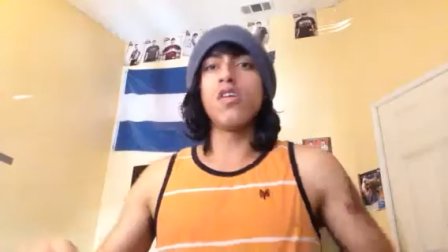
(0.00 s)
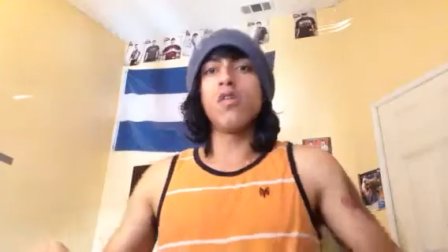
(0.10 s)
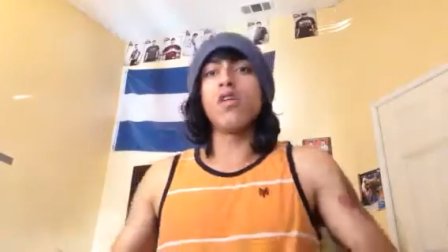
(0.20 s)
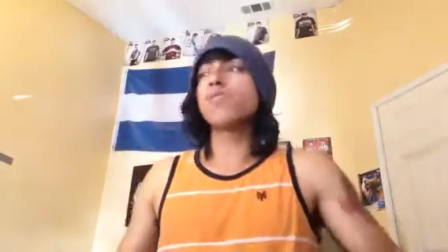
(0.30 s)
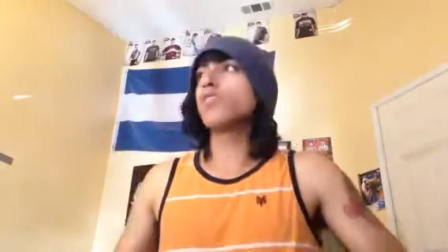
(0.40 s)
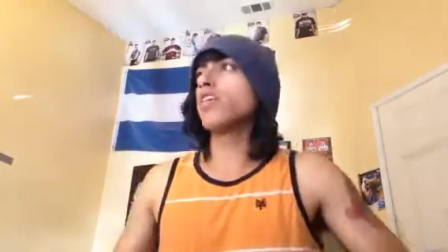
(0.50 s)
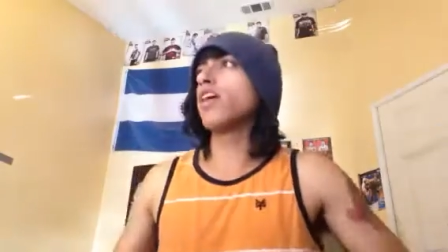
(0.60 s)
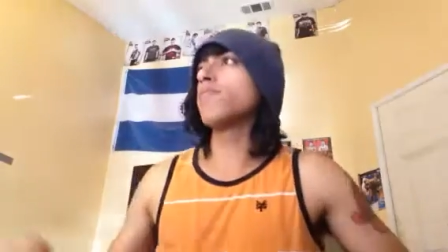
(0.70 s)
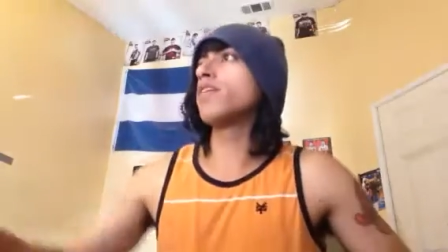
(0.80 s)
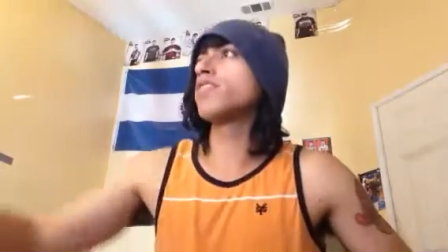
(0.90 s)
Yo, welcome to
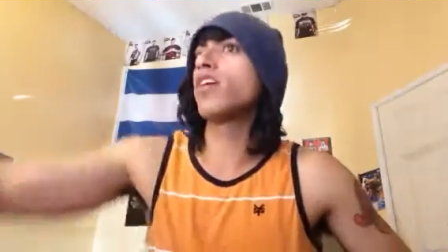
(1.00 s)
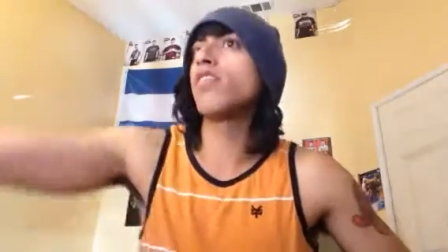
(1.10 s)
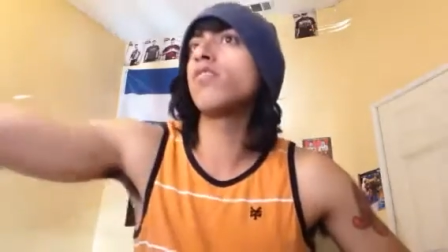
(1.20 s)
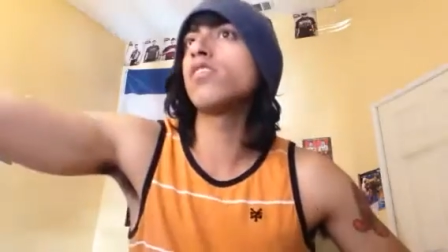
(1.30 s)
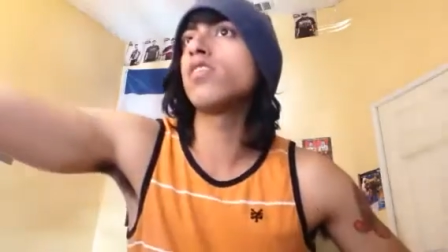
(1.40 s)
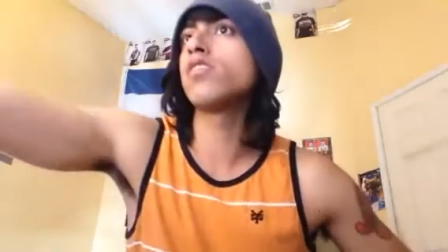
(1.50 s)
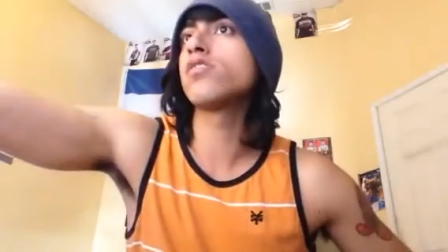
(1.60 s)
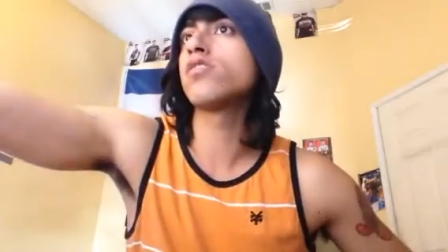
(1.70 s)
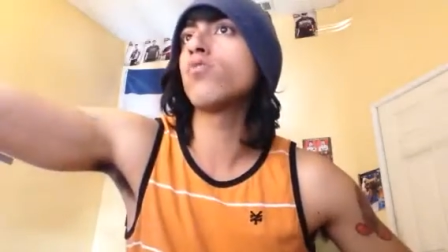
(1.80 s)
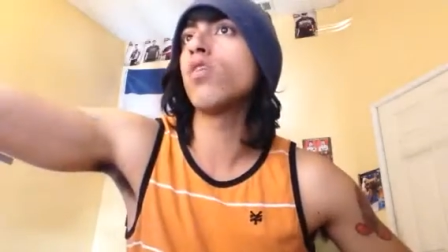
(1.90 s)
the Ant Man channel. It
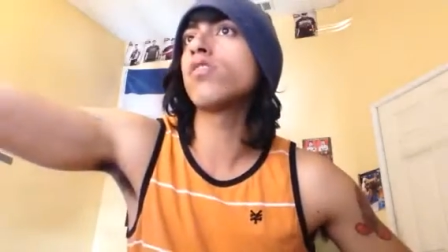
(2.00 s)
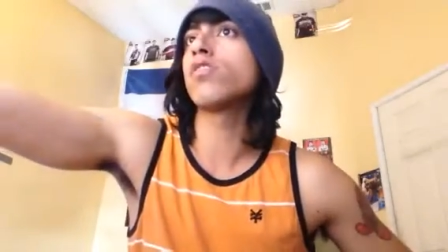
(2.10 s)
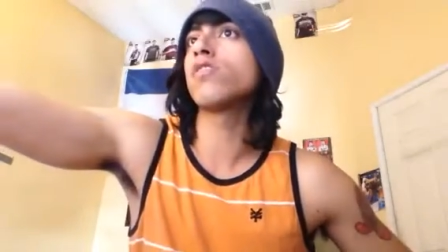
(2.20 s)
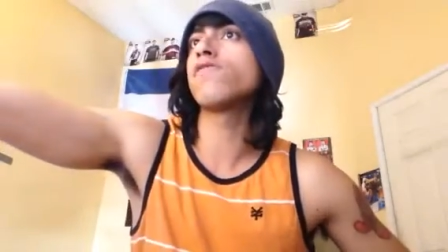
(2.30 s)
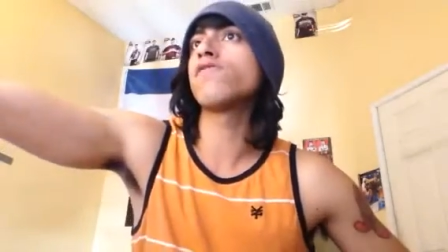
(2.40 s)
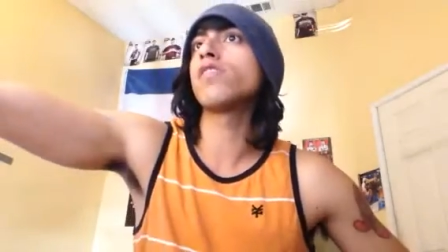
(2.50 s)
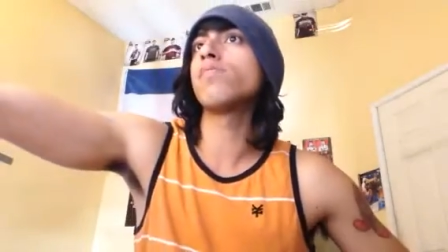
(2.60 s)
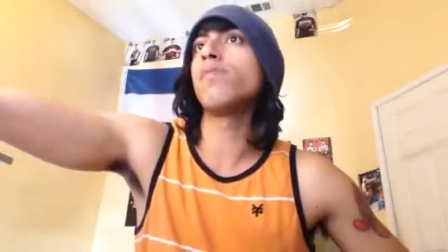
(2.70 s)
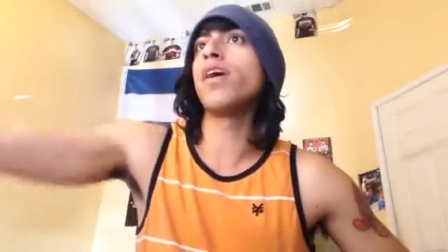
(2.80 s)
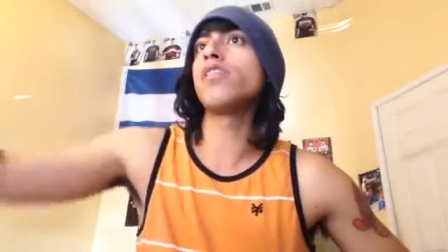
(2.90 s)
is the 12th of
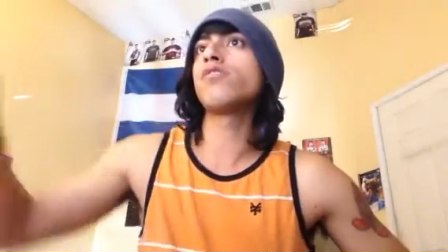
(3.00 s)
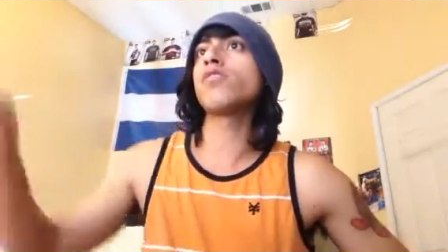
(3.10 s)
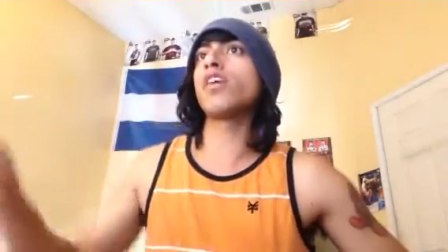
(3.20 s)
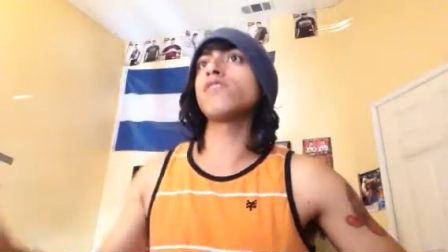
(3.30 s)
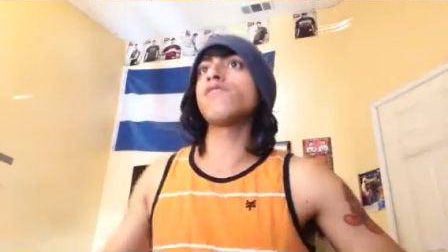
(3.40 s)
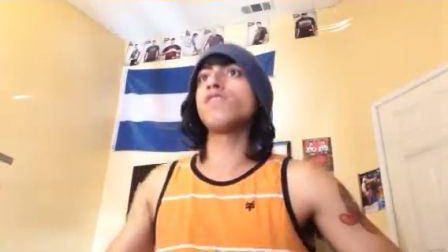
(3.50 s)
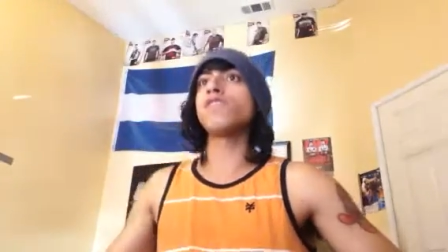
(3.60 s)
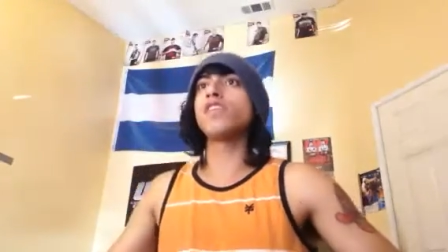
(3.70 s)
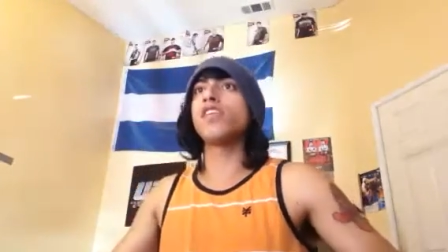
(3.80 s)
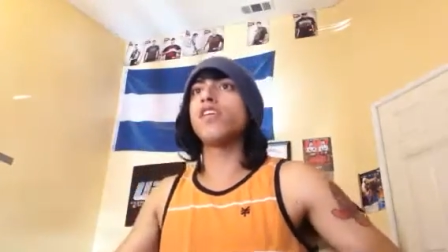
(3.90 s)
May
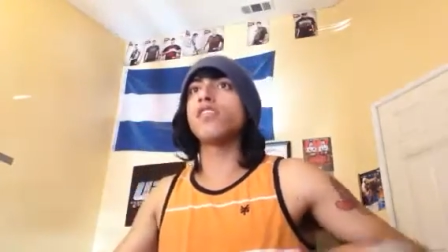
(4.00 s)
2015.